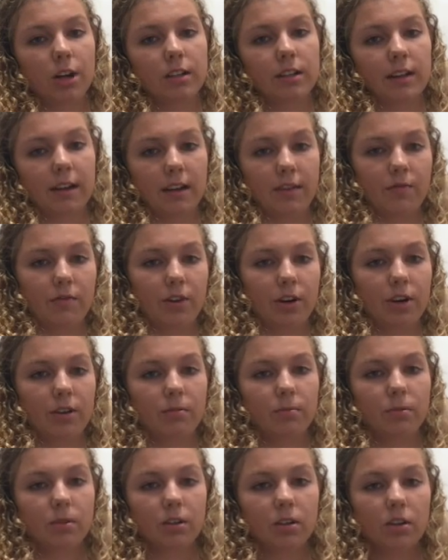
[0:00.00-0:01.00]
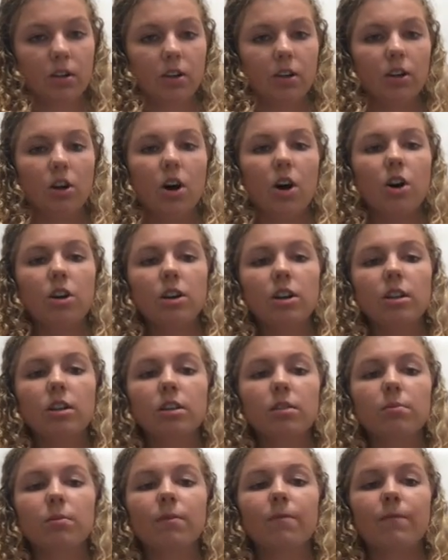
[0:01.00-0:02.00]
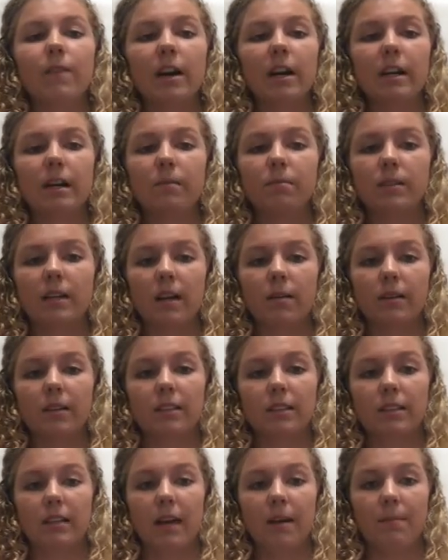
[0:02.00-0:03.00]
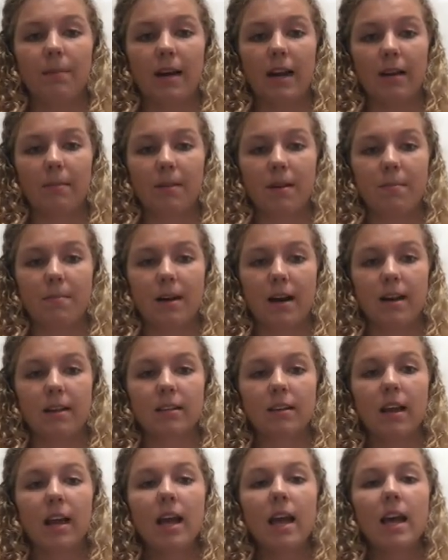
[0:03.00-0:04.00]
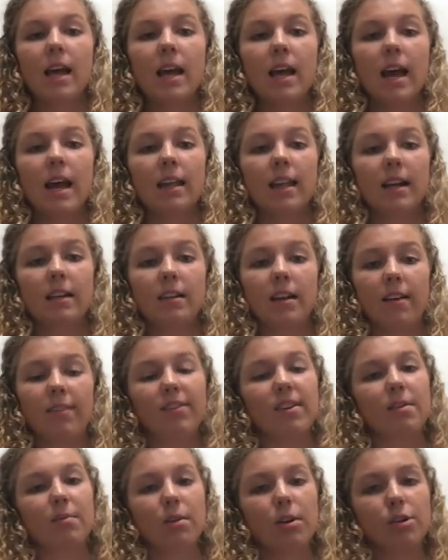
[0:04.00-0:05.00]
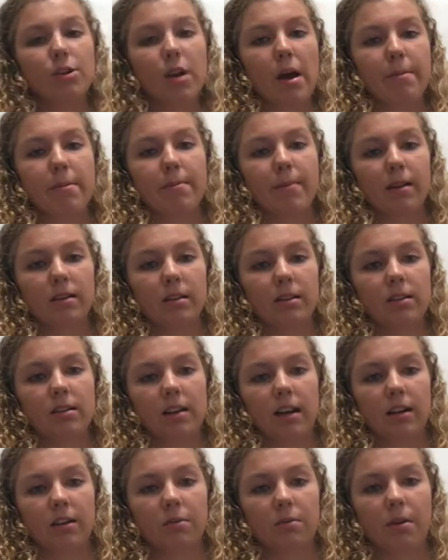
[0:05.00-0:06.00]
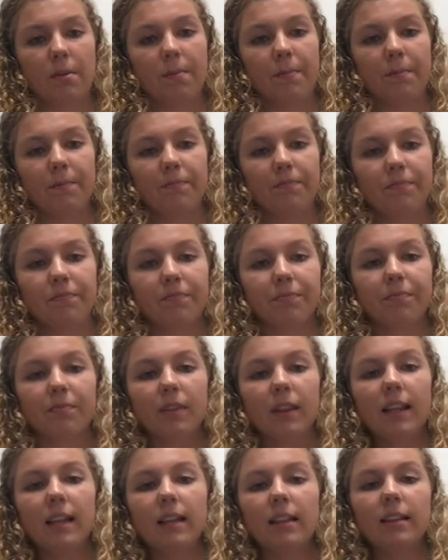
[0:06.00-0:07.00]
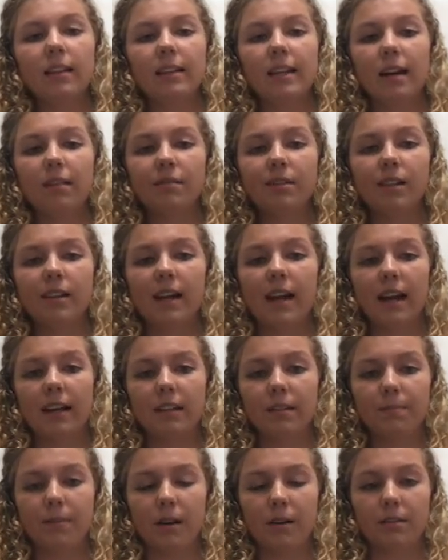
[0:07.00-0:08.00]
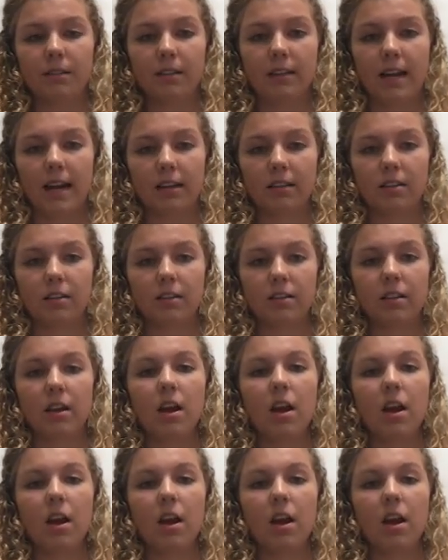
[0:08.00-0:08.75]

and envelopes. Colonists were very upset about the Stamp Act being passed, and they definitely weren't too happy about this next one. The Townshend Act imposed taxes